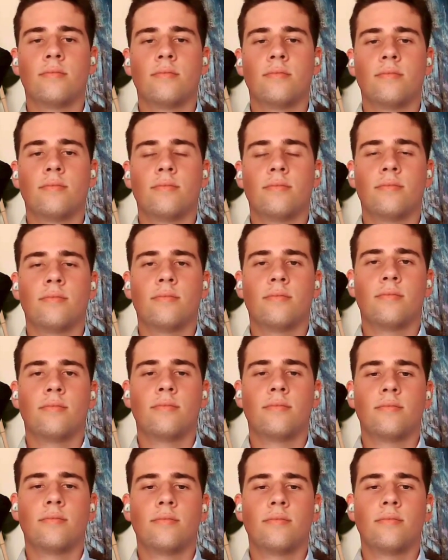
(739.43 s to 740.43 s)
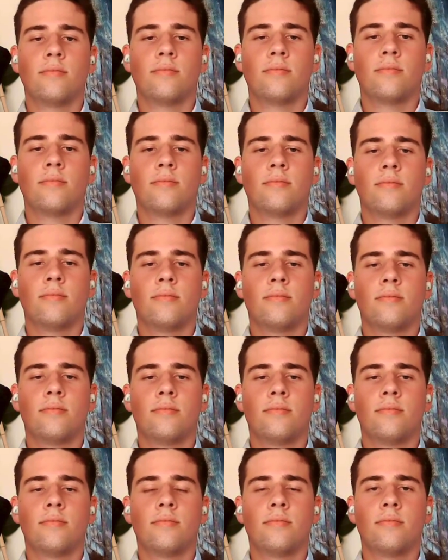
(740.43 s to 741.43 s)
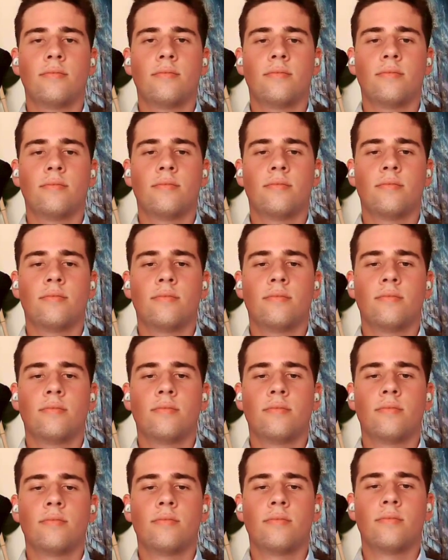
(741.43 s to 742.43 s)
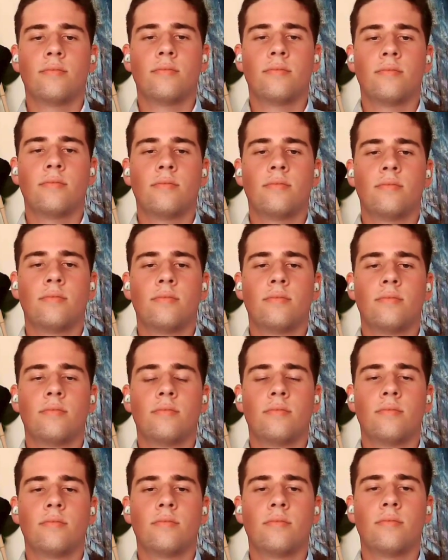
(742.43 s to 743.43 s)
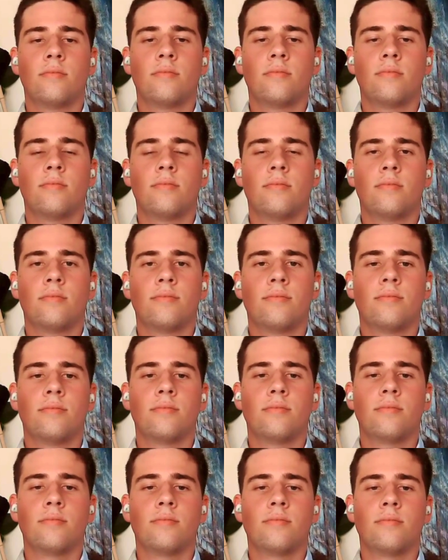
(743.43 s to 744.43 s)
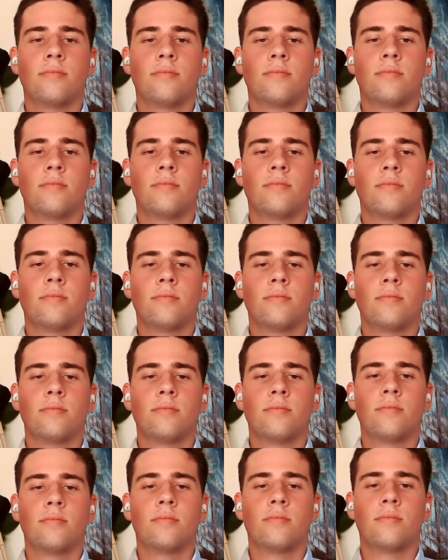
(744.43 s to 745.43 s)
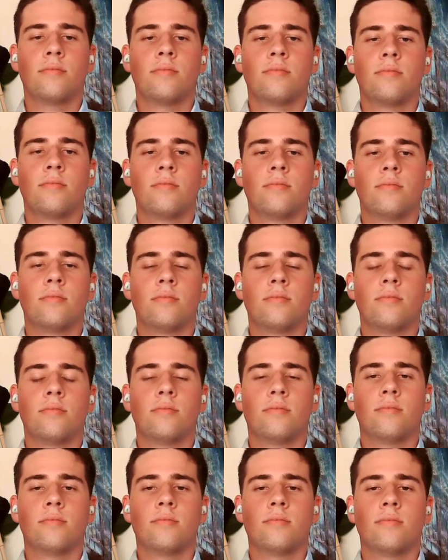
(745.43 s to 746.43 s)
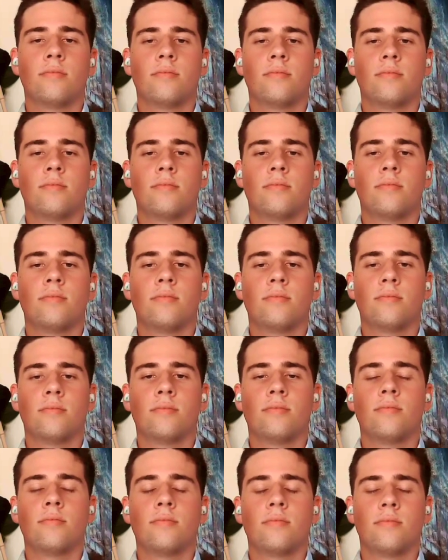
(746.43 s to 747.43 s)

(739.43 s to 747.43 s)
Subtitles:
(silent)